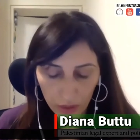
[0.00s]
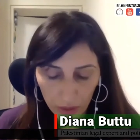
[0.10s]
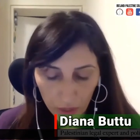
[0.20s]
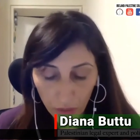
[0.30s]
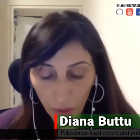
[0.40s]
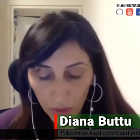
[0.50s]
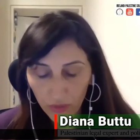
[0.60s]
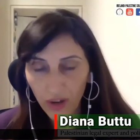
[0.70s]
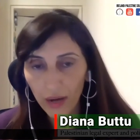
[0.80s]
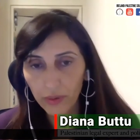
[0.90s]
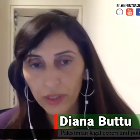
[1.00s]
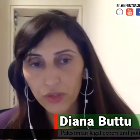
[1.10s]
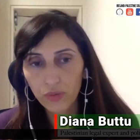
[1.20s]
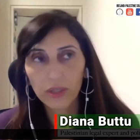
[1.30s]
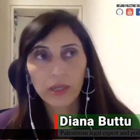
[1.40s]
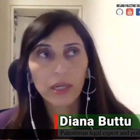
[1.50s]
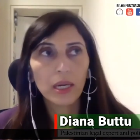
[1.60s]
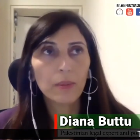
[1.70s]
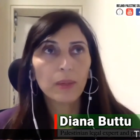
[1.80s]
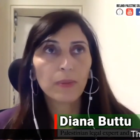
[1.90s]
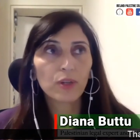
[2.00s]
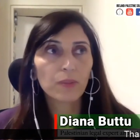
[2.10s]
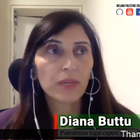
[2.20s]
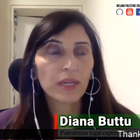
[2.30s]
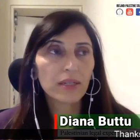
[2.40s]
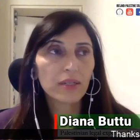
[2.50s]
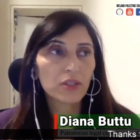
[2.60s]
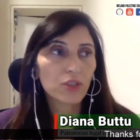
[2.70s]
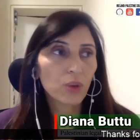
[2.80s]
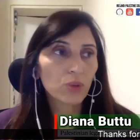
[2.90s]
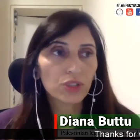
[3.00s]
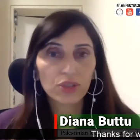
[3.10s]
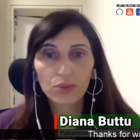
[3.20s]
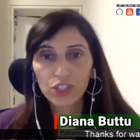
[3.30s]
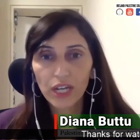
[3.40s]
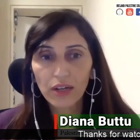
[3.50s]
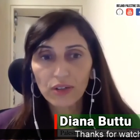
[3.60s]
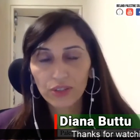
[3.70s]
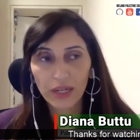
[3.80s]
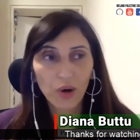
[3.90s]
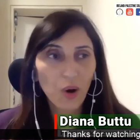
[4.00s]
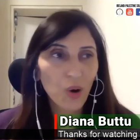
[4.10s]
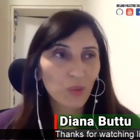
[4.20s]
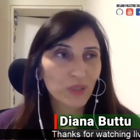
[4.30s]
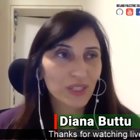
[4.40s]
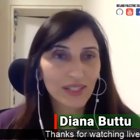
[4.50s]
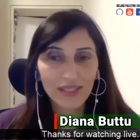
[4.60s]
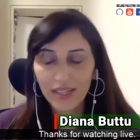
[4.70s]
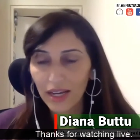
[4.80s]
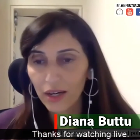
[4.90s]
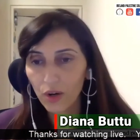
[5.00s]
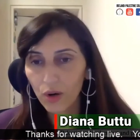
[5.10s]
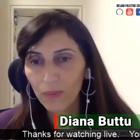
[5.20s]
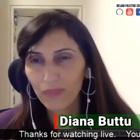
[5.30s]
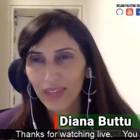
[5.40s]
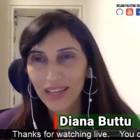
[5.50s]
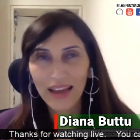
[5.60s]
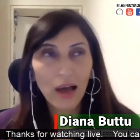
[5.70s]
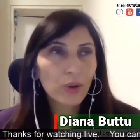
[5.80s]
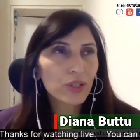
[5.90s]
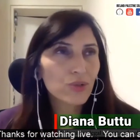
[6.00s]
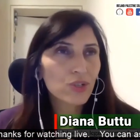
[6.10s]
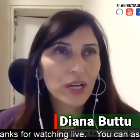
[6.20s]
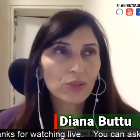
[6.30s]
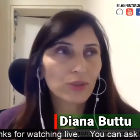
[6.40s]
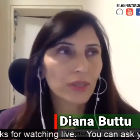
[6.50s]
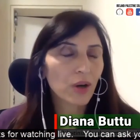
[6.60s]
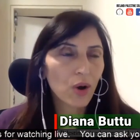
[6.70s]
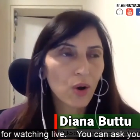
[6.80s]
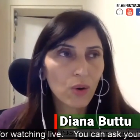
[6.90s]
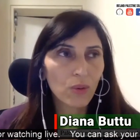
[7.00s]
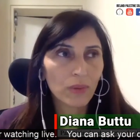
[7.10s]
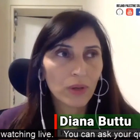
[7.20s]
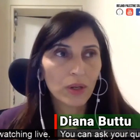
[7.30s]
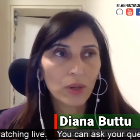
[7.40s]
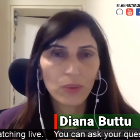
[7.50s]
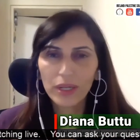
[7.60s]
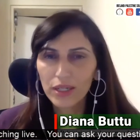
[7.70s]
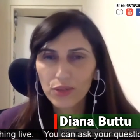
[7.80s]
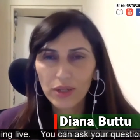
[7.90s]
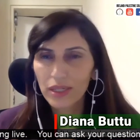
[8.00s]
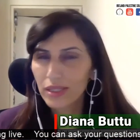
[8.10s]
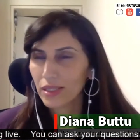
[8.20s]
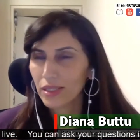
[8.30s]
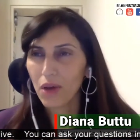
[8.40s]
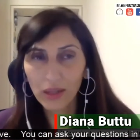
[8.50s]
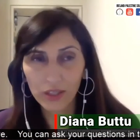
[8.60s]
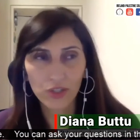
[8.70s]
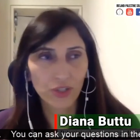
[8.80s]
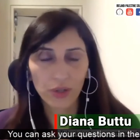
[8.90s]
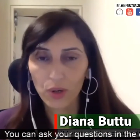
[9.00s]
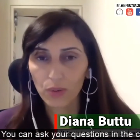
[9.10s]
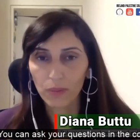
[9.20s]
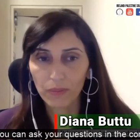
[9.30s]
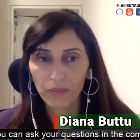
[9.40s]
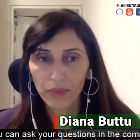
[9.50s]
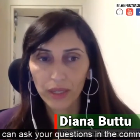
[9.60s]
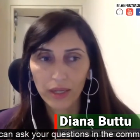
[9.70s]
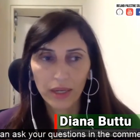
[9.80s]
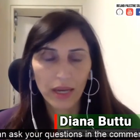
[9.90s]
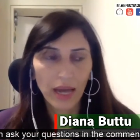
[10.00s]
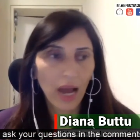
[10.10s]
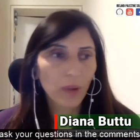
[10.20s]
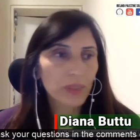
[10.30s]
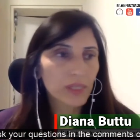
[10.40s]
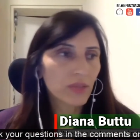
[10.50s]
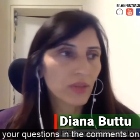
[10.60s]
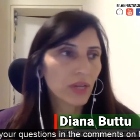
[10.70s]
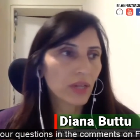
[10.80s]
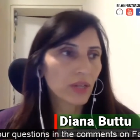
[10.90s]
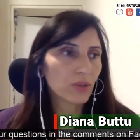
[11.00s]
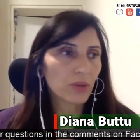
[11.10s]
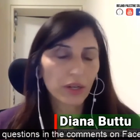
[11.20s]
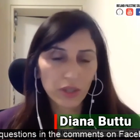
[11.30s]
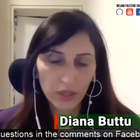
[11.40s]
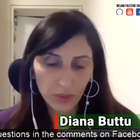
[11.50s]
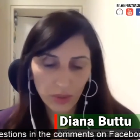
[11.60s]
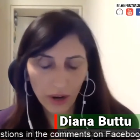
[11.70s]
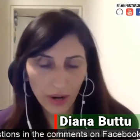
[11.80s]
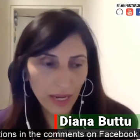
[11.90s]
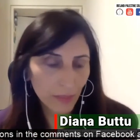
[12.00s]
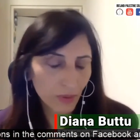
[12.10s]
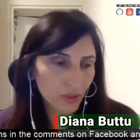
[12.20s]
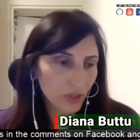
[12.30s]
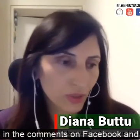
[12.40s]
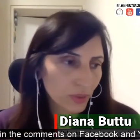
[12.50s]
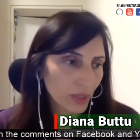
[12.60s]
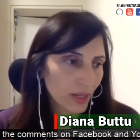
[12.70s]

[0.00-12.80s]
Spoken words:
coronavirus, when people are being told to shelter at home and to stay at home. How can you shelter at home when Israel has demolished your home? How is it that you are able to